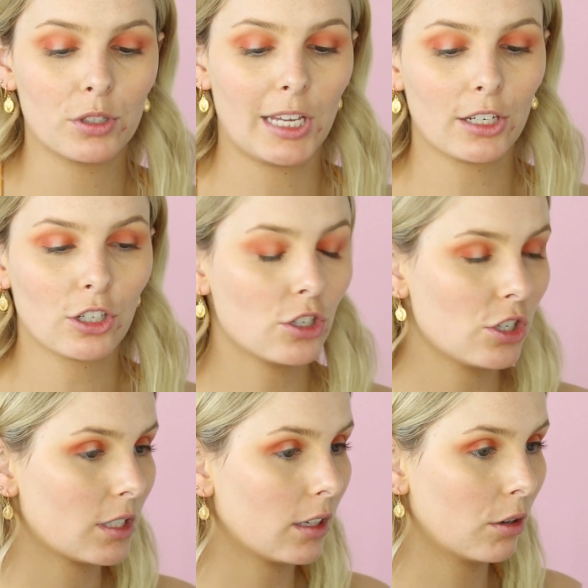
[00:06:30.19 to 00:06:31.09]
section
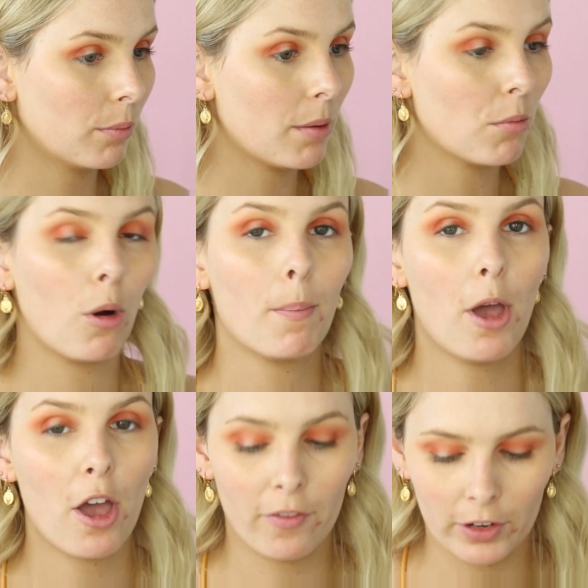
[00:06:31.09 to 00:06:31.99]
just a little bit more
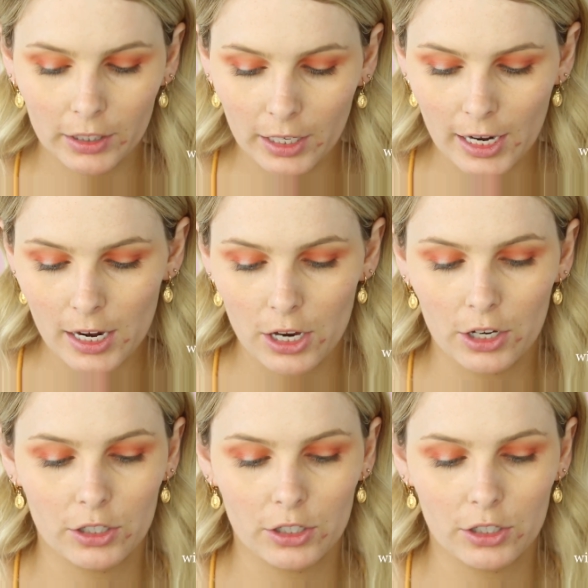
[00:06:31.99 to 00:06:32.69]
perfectly